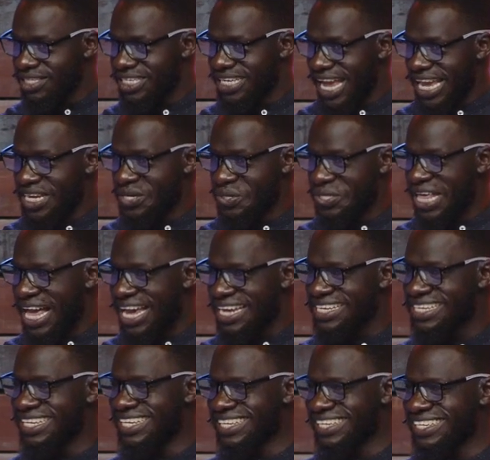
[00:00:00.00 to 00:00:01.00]
did I do
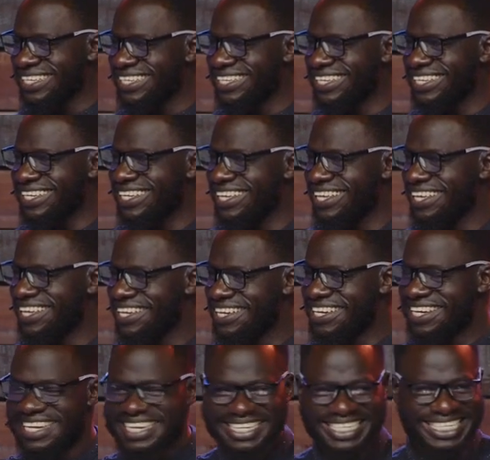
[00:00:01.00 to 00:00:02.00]
that?
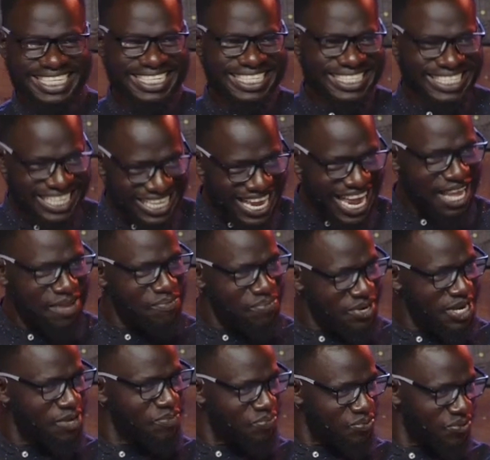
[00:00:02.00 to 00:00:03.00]
did I
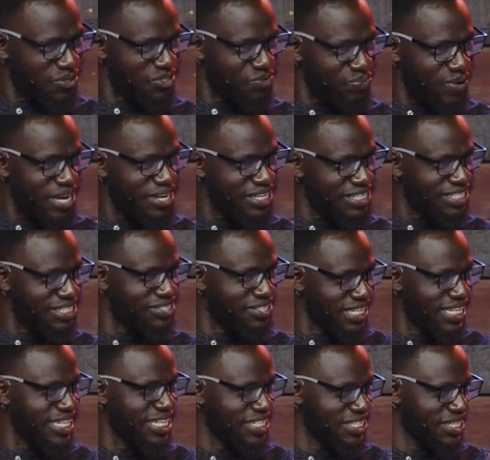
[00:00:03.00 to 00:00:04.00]
bring prosperity
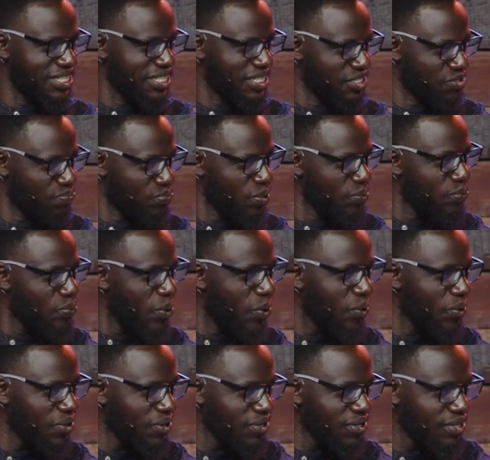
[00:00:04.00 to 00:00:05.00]
really to these
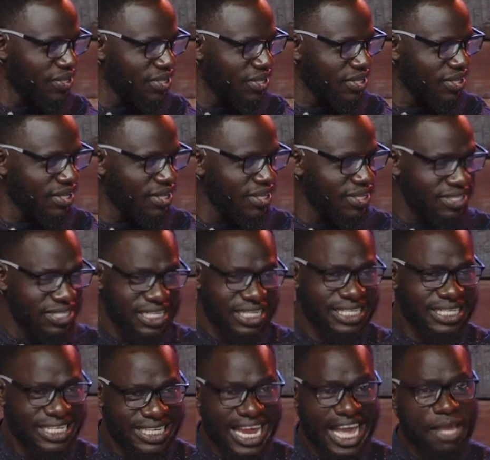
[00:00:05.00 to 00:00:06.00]
people?
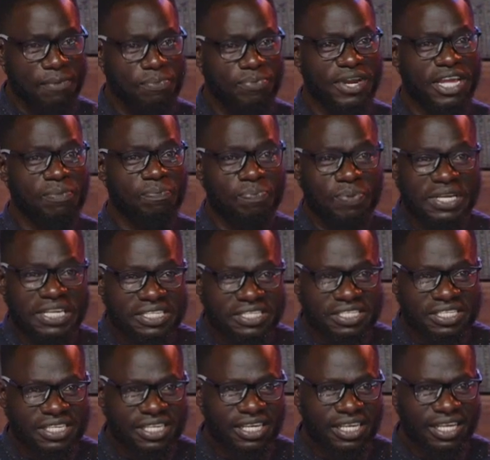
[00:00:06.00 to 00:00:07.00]
Did I bring
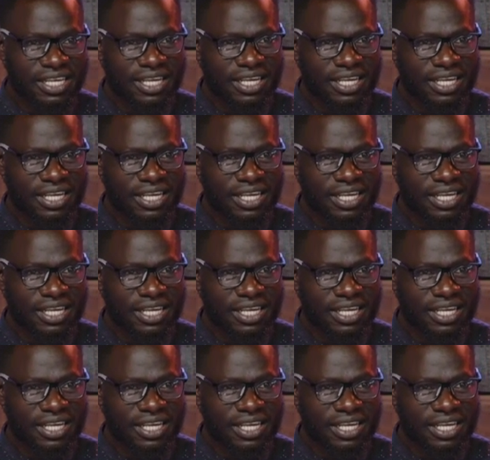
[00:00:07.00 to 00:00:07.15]
peace?